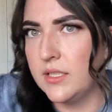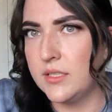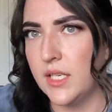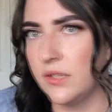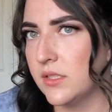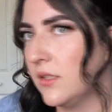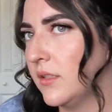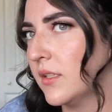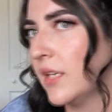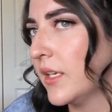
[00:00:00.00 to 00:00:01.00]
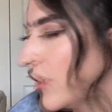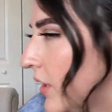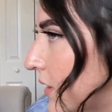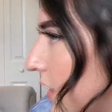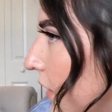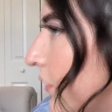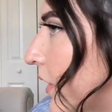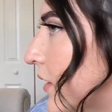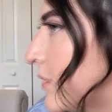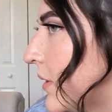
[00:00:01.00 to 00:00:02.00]
Now it's gonna look kind of crazy at
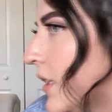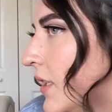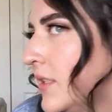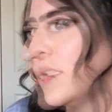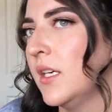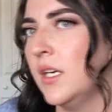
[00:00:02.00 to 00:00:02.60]
first because